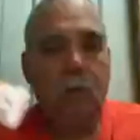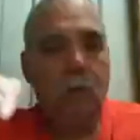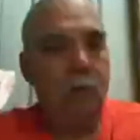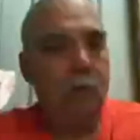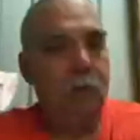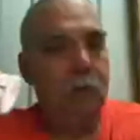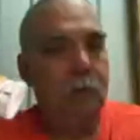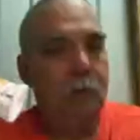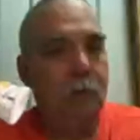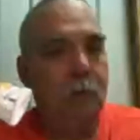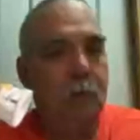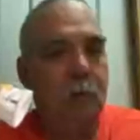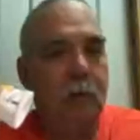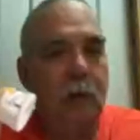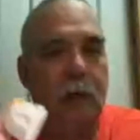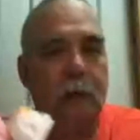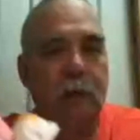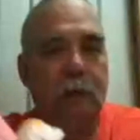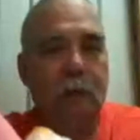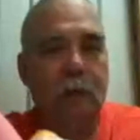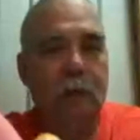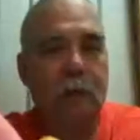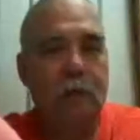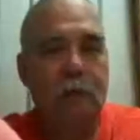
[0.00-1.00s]
No, no one
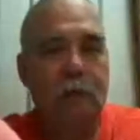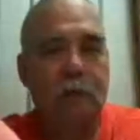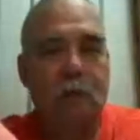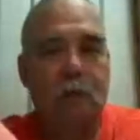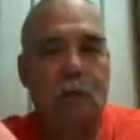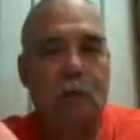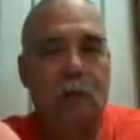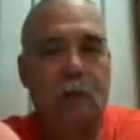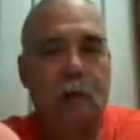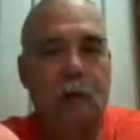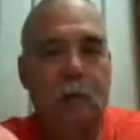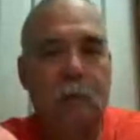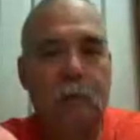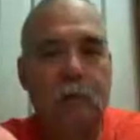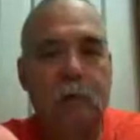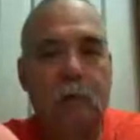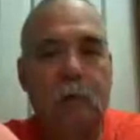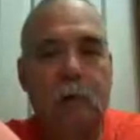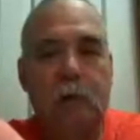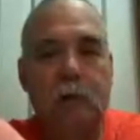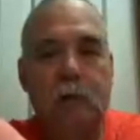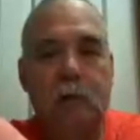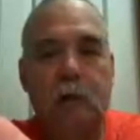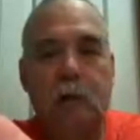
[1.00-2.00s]
actually destroyed the helmets,
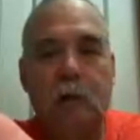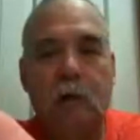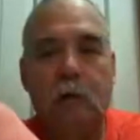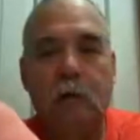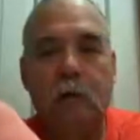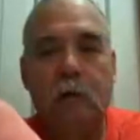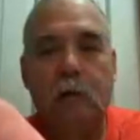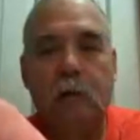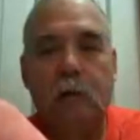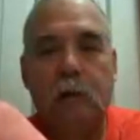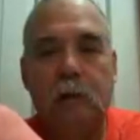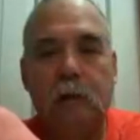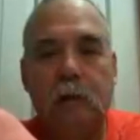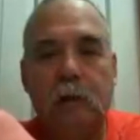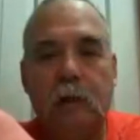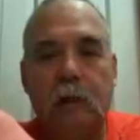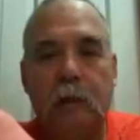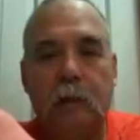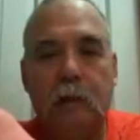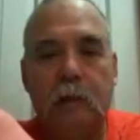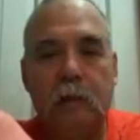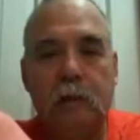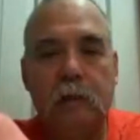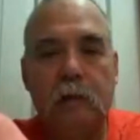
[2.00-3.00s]
right? Because you could just
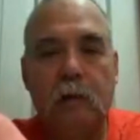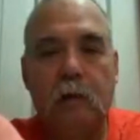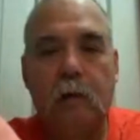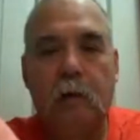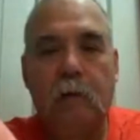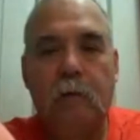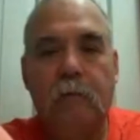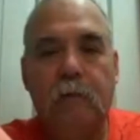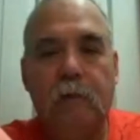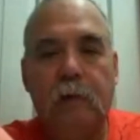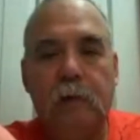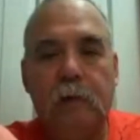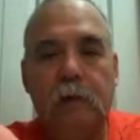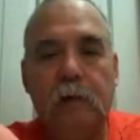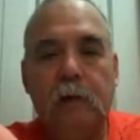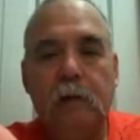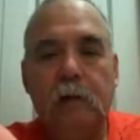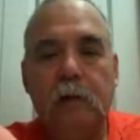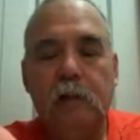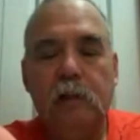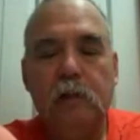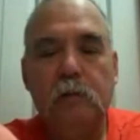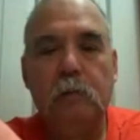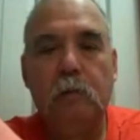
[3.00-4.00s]
cut this off and
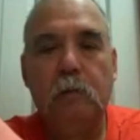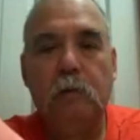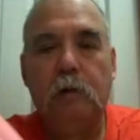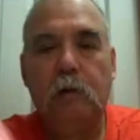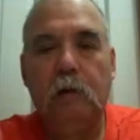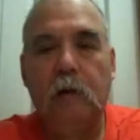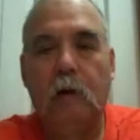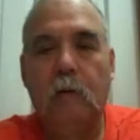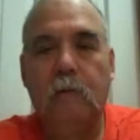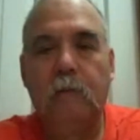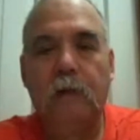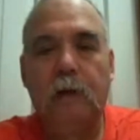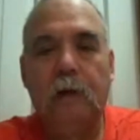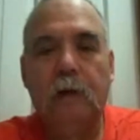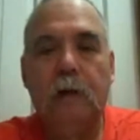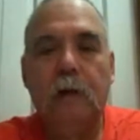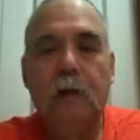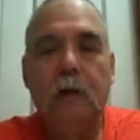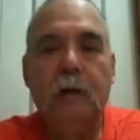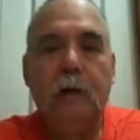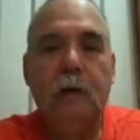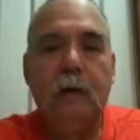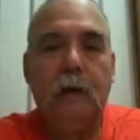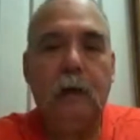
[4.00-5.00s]
smooth it off, and
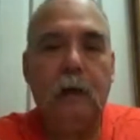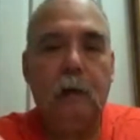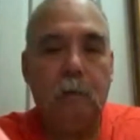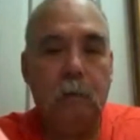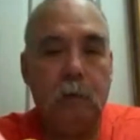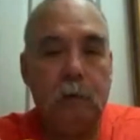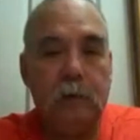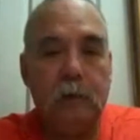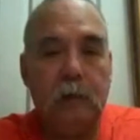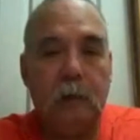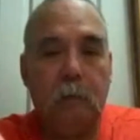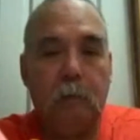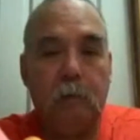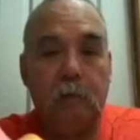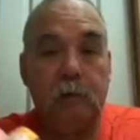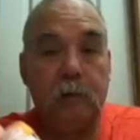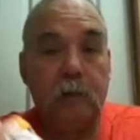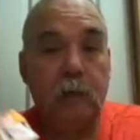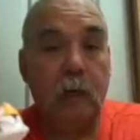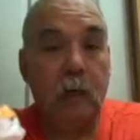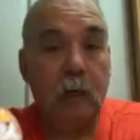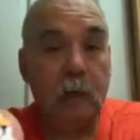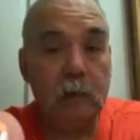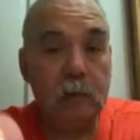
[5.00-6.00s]
it resembles. Not
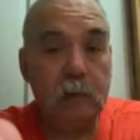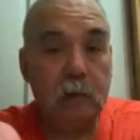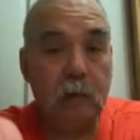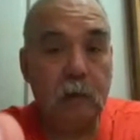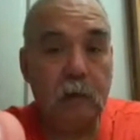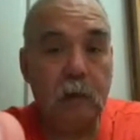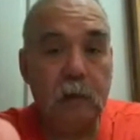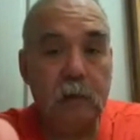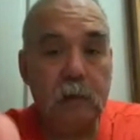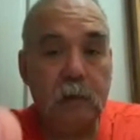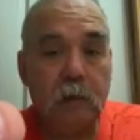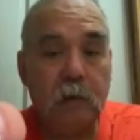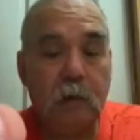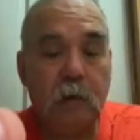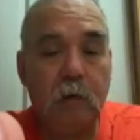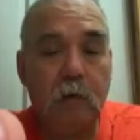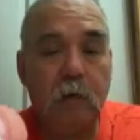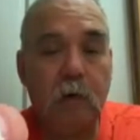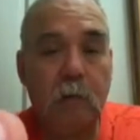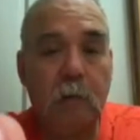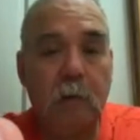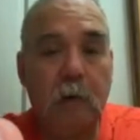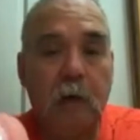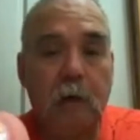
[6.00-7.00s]
as good as a Clone Army
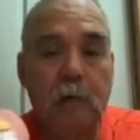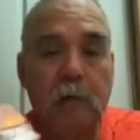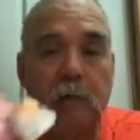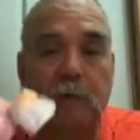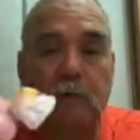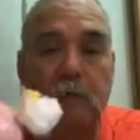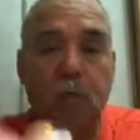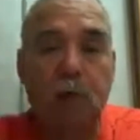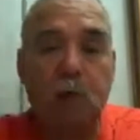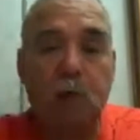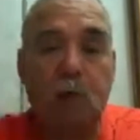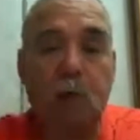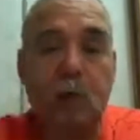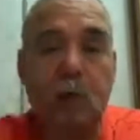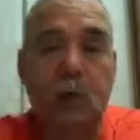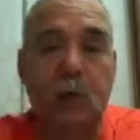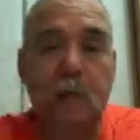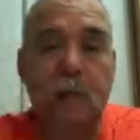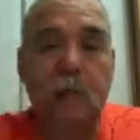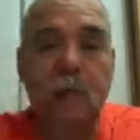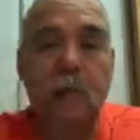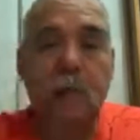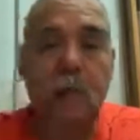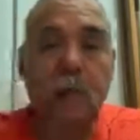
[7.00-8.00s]
Customs, but I like
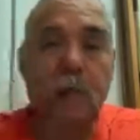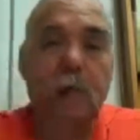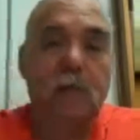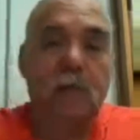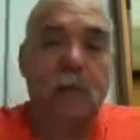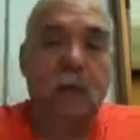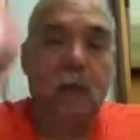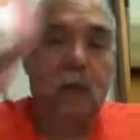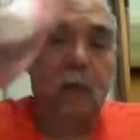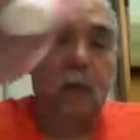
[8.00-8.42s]
it makes a handle,